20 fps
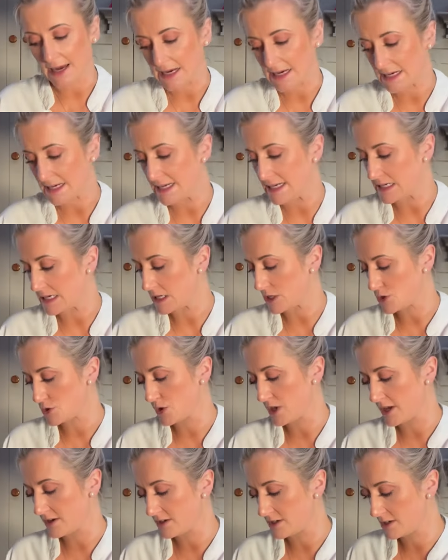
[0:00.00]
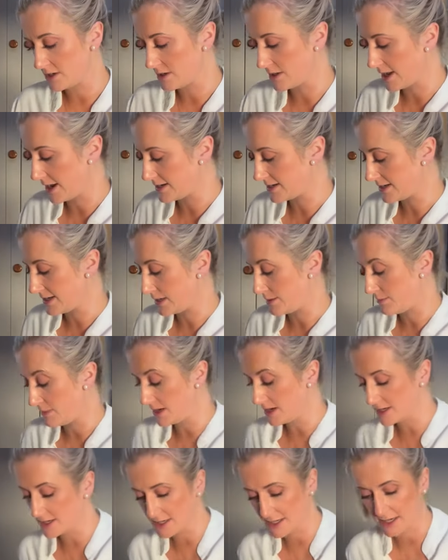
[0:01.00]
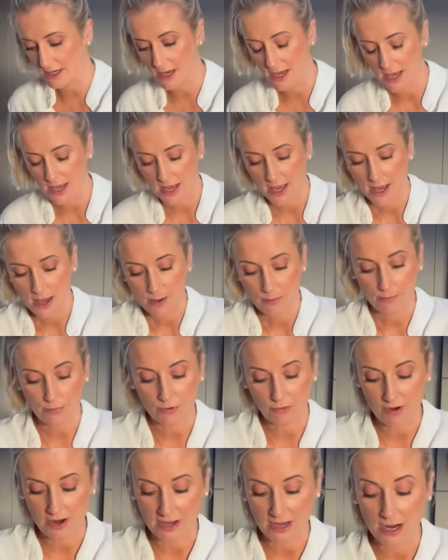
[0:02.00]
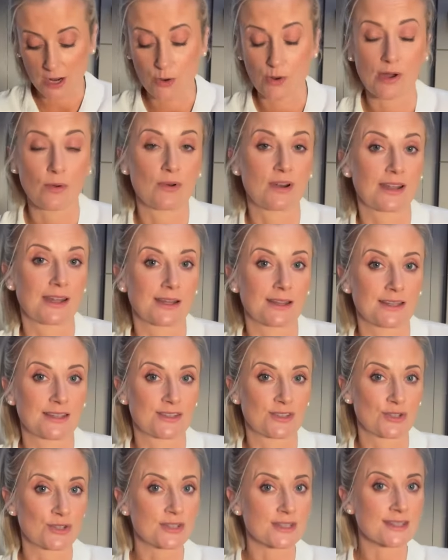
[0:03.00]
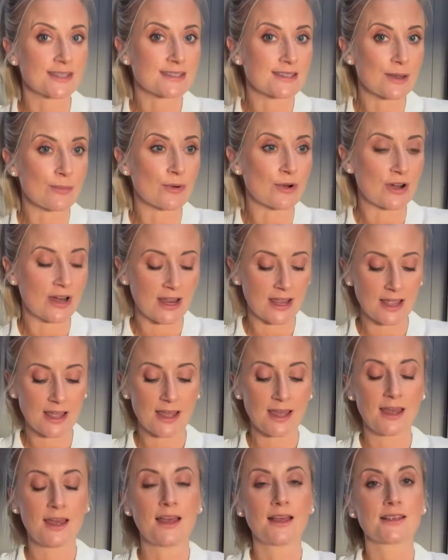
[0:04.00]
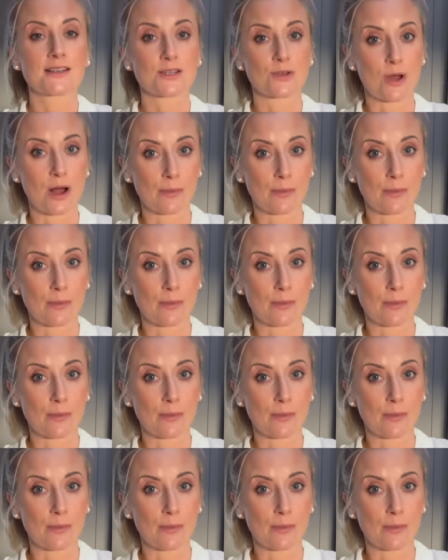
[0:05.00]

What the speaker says: a lid. I'll show you how to do that in a minute. But right now I want to get this just simmering, so I'll